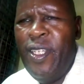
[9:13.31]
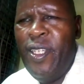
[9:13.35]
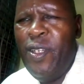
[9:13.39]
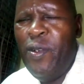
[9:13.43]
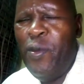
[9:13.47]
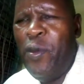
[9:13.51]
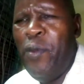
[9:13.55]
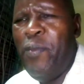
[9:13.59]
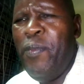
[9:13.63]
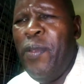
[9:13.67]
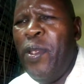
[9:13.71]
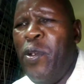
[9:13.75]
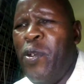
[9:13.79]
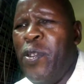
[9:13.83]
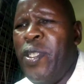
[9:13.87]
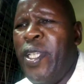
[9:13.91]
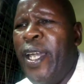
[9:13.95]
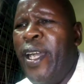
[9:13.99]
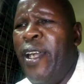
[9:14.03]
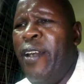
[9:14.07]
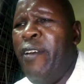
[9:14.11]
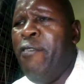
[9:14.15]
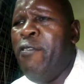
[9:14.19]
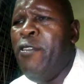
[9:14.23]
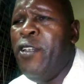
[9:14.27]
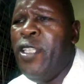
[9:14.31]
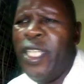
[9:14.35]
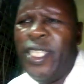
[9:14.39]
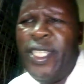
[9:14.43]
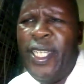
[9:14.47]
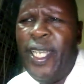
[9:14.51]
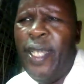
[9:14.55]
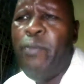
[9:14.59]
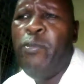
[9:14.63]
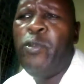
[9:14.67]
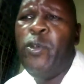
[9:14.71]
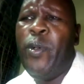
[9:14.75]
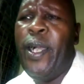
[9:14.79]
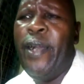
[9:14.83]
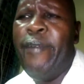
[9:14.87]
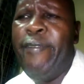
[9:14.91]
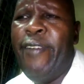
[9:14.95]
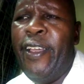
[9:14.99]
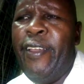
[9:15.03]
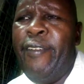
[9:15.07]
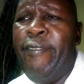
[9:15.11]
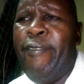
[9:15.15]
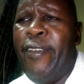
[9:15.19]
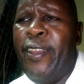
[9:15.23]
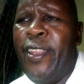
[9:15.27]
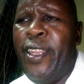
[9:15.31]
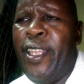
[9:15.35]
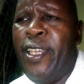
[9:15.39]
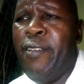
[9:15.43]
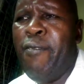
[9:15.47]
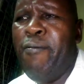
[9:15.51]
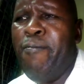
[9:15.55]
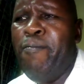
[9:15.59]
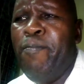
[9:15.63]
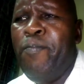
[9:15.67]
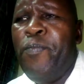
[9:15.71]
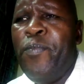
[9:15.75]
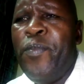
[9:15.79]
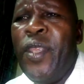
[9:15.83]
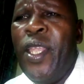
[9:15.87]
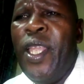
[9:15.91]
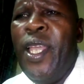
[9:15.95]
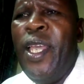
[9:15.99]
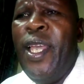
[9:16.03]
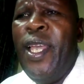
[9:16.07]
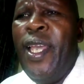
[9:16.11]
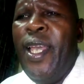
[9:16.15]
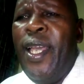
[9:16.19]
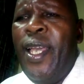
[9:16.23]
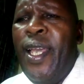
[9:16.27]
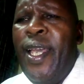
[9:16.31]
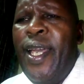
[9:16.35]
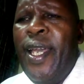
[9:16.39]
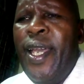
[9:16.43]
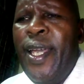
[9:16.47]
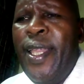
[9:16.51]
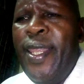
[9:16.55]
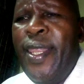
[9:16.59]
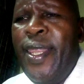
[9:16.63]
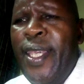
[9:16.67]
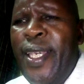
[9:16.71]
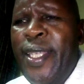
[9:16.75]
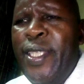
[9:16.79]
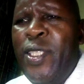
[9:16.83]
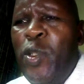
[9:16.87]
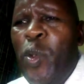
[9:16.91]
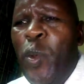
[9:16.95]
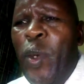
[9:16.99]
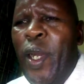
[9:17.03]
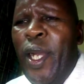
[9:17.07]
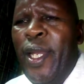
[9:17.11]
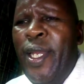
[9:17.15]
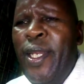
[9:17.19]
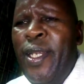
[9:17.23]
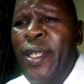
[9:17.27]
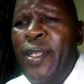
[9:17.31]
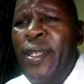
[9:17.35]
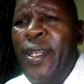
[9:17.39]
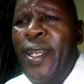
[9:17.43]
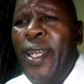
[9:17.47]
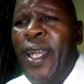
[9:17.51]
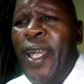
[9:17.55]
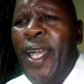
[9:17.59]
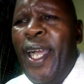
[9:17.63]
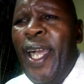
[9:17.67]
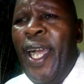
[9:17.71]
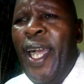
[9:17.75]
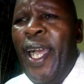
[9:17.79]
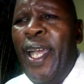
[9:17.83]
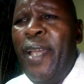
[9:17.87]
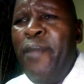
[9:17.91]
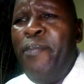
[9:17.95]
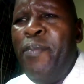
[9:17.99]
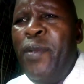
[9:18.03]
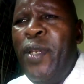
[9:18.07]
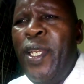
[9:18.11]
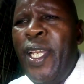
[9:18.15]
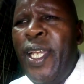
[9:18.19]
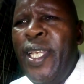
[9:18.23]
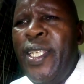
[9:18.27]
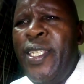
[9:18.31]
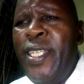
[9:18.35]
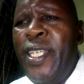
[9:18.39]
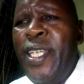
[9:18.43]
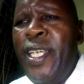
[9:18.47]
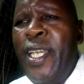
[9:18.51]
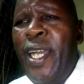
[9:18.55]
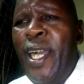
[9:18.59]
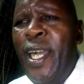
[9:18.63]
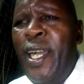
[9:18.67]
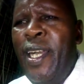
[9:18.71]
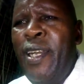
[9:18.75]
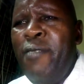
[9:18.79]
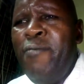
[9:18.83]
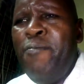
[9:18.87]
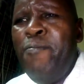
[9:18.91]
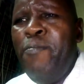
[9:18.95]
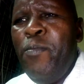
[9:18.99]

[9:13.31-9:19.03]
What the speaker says: We may not have all the time to cover everything. This one, I bring it here.